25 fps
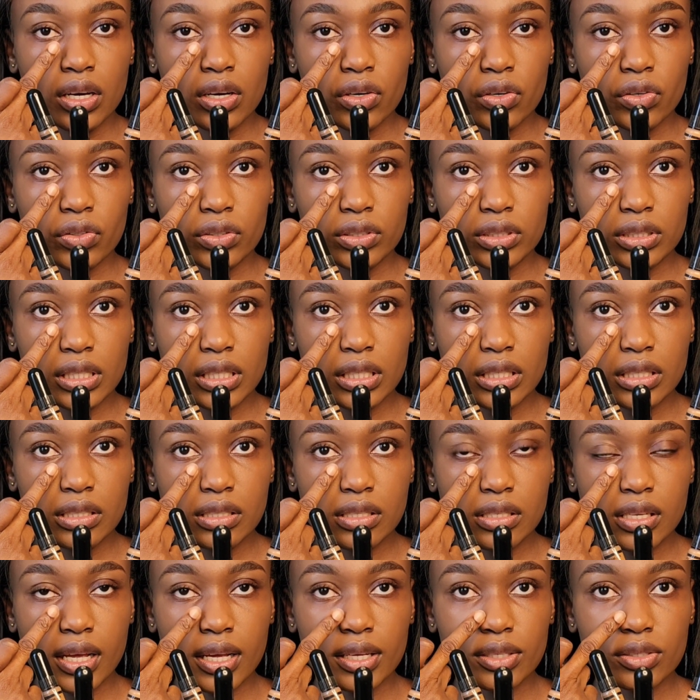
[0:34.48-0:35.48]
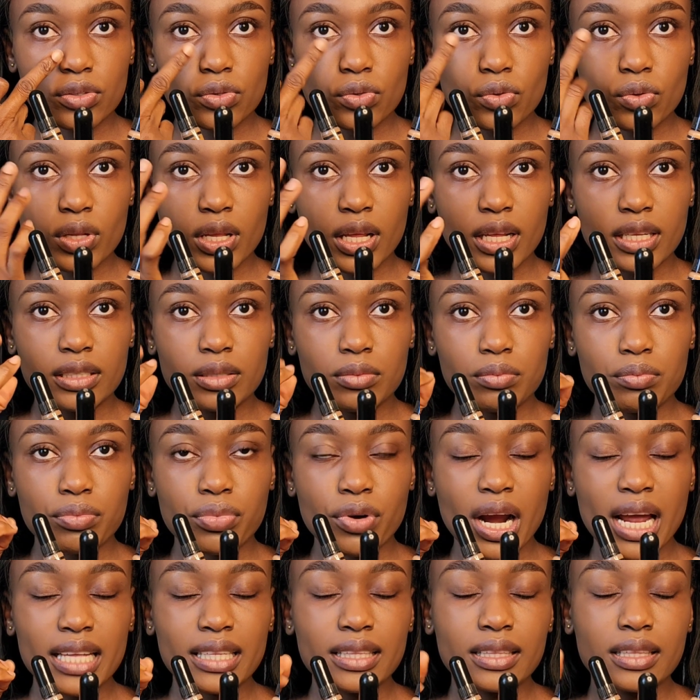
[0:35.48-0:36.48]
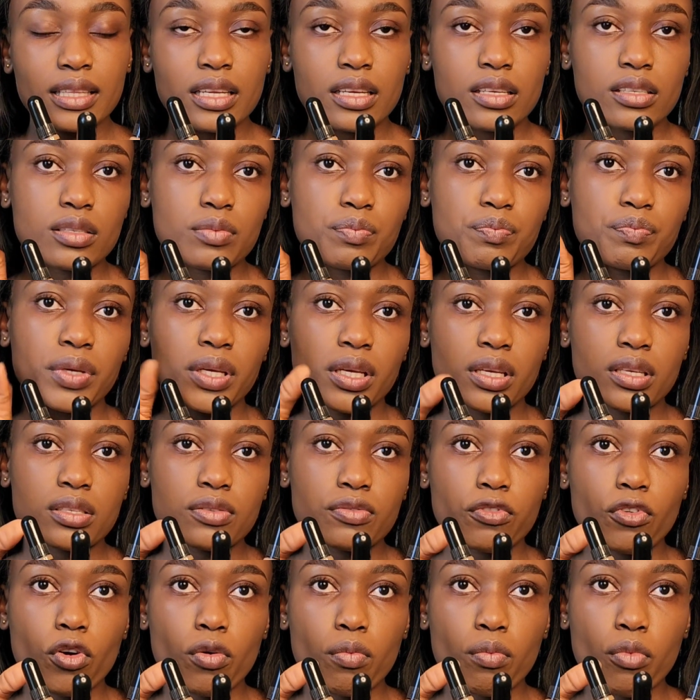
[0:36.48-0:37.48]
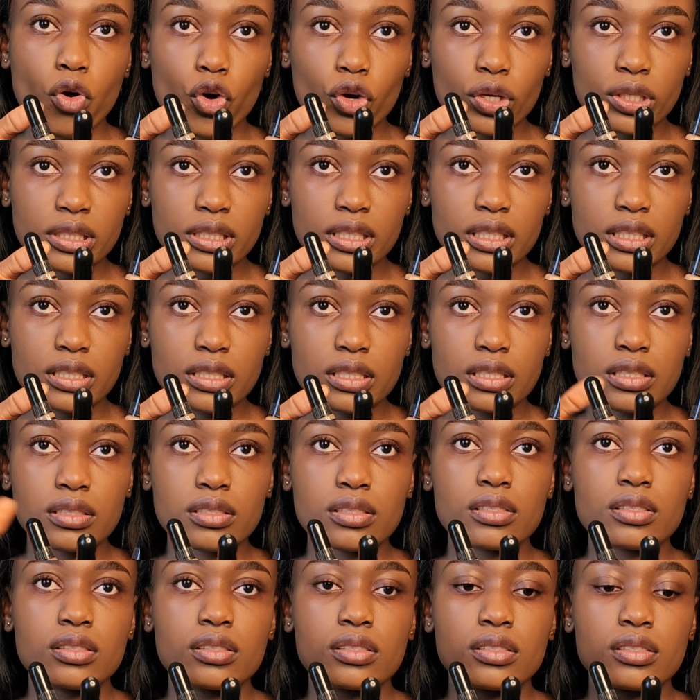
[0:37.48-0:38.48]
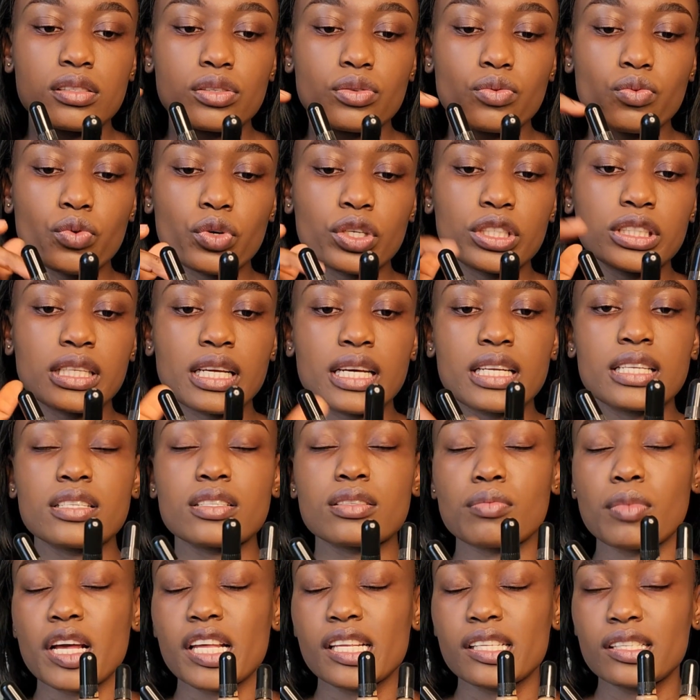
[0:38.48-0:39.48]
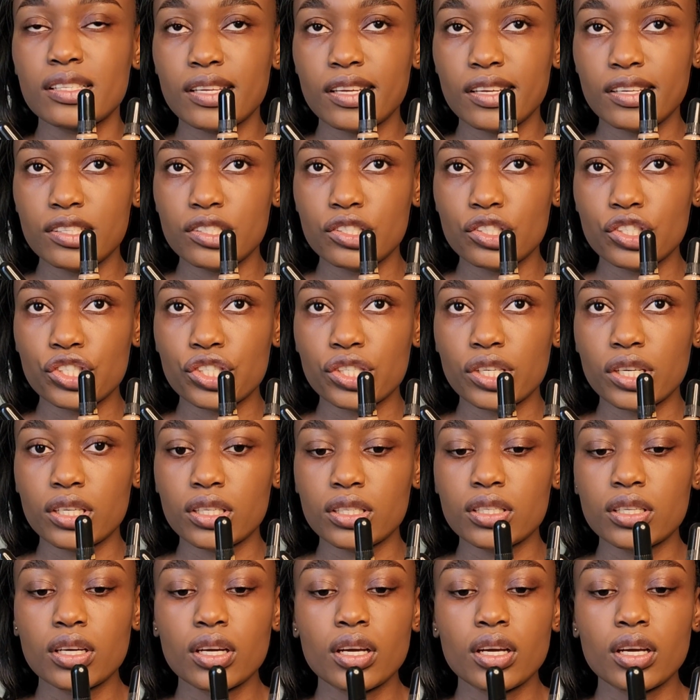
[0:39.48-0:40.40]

on the inside so that the brightness peaks from underneath the one that is my skin shade.